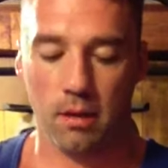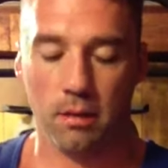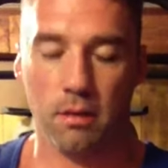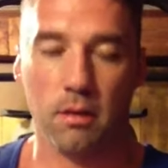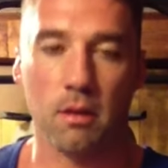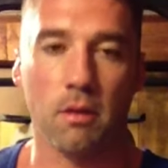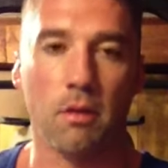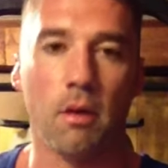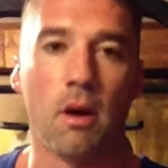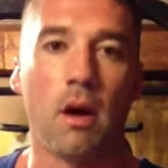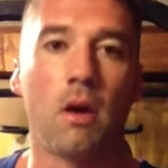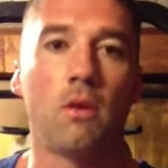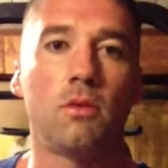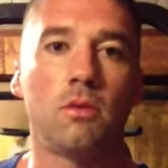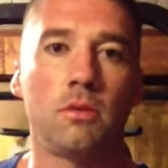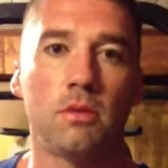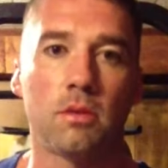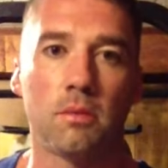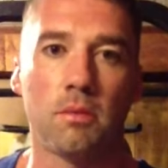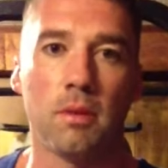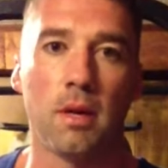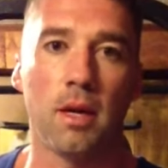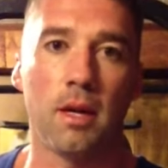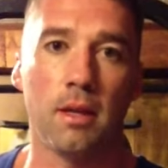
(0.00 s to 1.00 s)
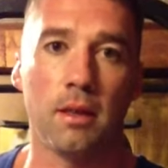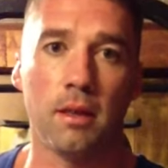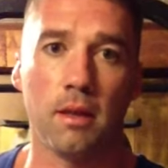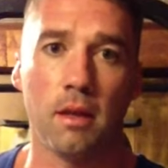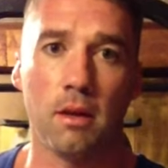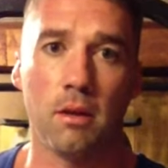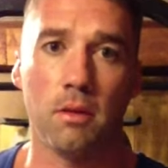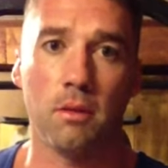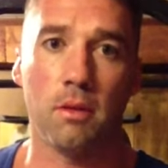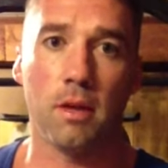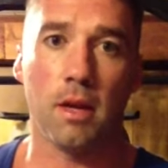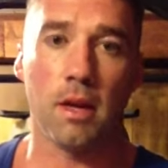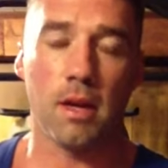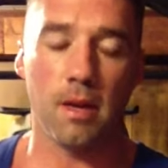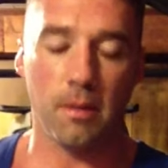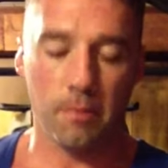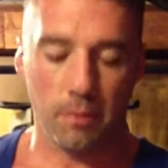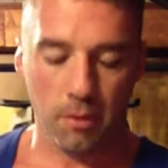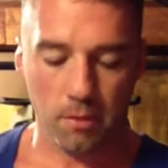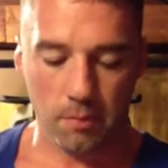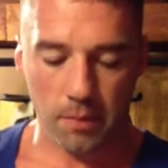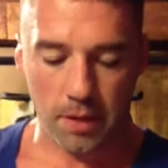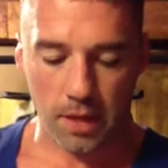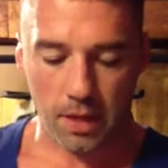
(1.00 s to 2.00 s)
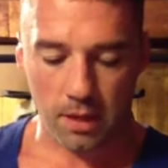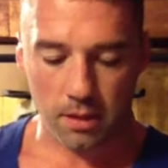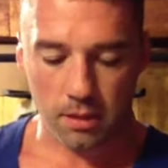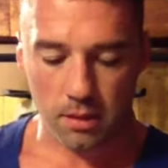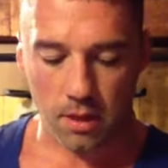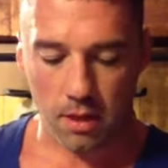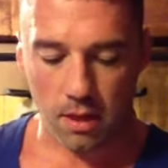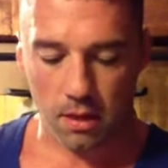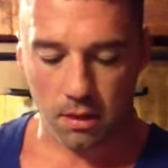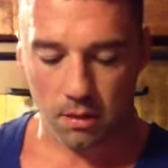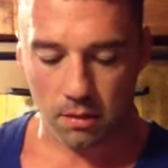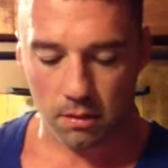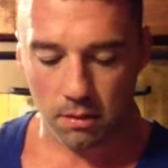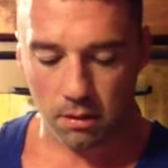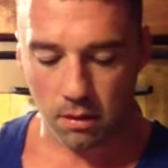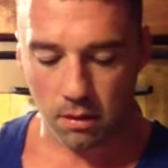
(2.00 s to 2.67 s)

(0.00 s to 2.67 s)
You don't hold your breath the whole time, you'll pass out.